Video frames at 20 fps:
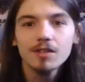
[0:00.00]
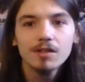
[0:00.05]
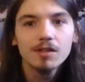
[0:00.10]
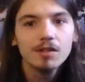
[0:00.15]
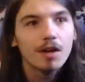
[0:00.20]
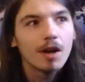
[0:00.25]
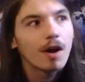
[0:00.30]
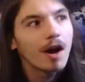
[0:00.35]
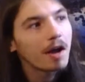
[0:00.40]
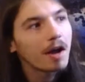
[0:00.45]
You
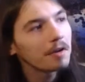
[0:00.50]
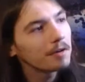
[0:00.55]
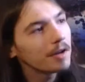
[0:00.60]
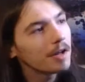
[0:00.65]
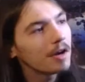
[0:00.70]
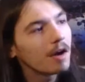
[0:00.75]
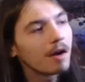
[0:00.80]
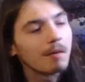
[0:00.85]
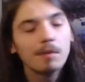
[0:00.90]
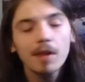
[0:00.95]
know, I don't know.
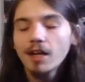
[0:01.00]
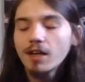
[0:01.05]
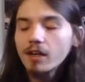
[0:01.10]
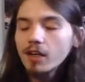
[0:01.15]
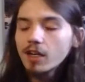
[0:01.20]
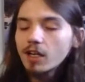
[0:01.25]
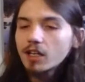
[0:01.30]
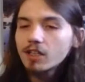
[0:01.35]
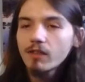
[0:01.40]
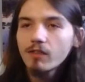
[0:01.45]
I'm like,
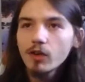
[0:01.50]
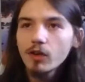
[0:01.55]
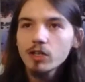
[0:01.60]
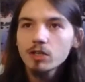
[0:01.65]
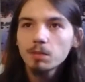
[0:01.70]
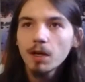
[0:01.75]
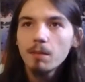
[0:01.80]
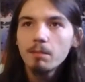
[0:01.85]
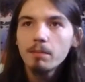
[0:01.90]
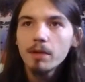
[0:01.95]
because I've always
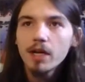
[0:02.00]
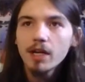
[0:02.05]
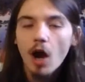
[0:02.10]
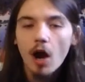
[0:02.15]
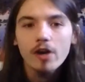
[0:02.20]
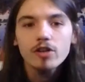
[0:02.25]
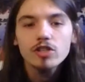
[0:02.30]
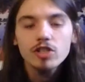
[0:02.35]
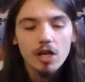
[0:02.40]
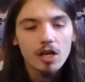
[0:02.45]
been a big
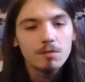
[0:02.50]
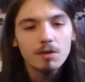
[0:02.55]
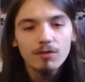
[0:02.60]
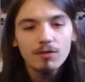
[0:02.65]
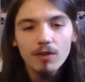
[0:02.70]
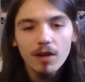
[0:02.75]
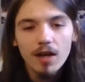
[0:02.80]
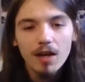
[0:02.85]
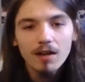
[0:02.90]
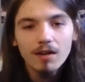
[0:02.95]
Arch Enemy
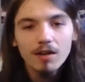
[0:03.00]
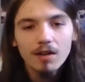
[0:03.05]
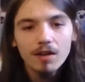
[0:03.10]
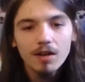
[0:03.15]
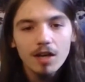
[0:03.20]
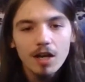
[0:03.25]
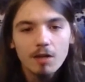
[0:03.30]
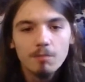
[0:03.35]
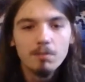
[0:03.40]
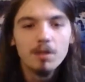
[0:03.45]
fan,
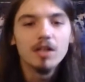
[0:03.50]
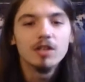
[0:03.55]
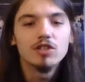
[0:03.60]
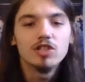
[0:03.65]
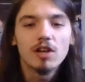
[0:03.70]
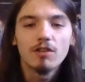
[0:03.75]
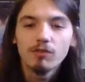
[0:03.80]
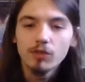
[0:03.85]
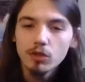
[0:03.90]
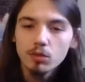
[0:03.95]
big
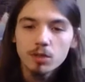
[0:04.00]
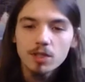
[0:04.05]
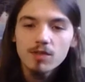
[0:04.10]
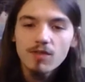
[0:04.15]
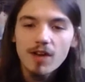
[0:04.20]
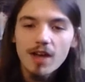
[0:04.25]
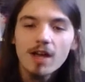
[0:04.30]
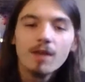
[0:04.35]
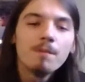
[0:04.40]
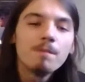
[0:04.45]
Jeff Loomis
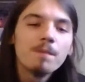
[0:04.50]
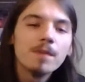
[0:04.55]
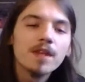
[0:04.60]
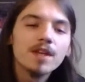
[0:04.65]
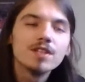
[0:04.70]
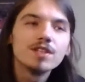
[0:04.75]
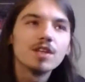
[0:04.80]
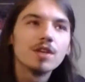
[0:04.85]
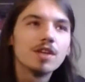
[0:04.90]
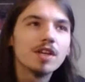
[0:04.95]
fan.
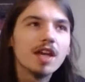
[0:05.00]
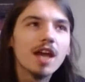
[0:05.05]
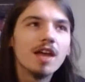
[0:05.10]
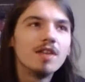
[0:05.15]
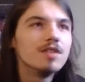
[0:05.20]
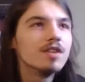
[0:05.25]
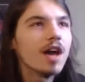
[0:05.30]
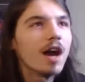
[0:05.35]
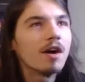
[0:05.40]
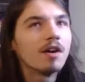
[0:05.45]
So
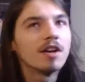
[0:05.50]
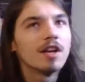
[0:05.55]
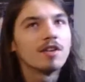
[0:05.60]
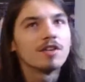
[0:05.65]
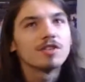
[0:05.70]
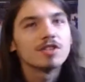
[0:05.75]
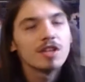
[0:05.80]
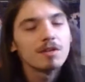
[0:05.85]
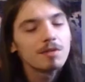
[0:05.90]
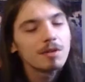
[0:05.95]
and I don't know.
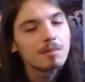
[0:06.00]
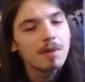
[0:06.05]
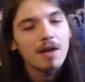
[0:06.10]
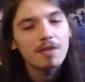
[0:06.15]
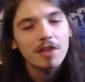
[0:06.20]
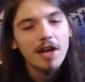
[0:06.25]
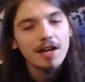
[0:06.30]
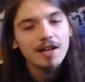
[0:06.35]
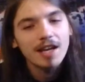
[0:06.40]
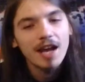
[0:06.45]
There's something about
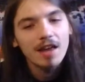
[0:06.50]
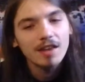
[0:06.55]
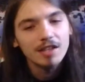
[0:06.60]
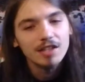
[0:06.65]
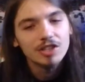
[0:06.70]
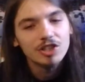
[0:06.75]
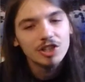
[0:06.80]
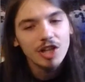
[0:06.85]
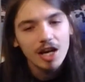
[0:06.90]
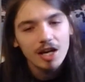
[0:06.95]
that Kelly
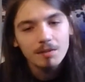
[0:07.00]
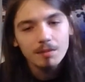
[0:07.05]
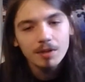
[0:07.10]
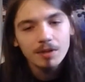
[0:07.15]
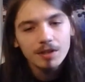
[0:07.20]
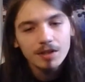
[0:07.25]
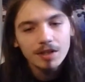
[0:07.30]
shape.